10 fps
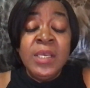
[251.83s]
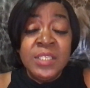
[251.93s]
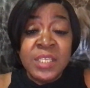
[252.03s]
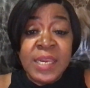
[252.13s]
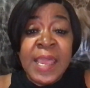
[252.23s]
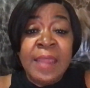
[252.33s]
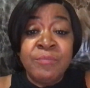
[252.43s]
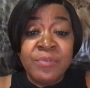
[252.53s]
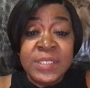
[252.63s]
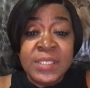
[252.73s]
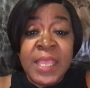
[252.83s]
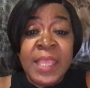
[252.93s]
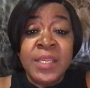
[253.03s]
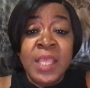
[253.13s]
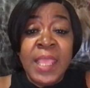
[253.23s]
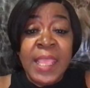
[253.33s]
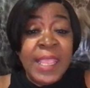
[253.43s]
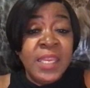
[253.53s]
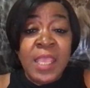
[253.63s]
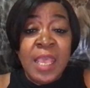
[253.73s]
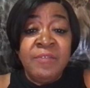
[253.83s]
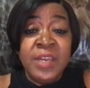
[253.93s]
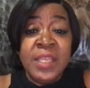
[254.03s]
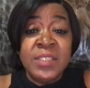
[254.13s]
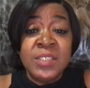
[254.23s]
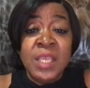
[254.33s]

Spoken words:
to not present any evidence